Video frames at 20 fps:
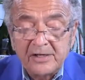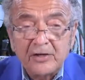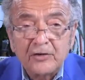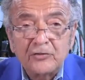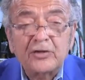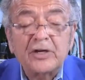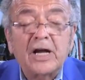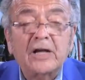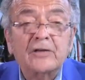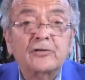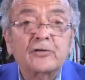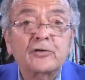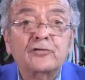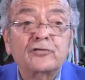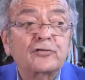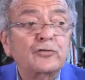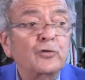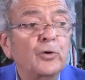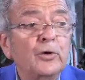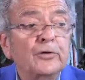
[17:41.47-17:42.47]
She got
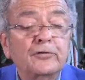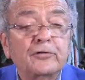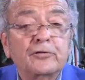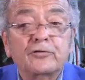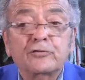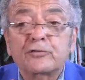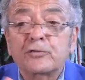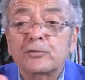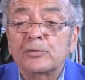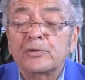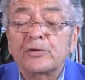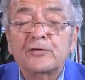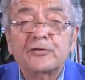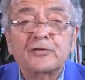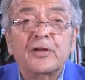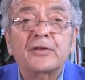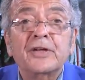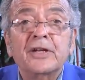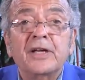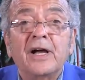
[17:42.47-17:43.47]
caught screwing this
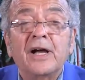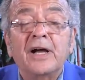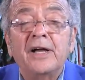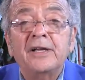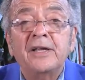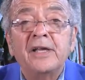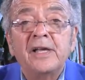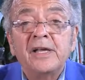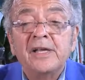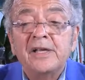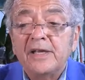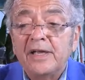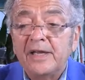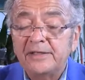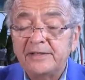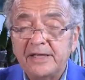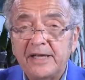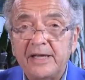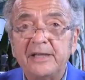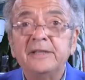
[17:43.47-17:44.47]
other guy
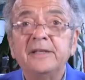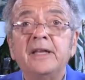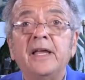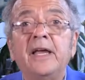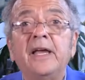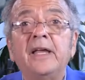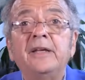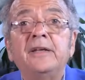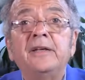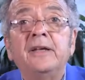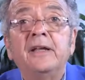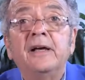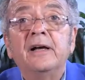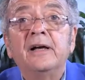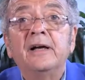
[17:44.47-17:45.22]
and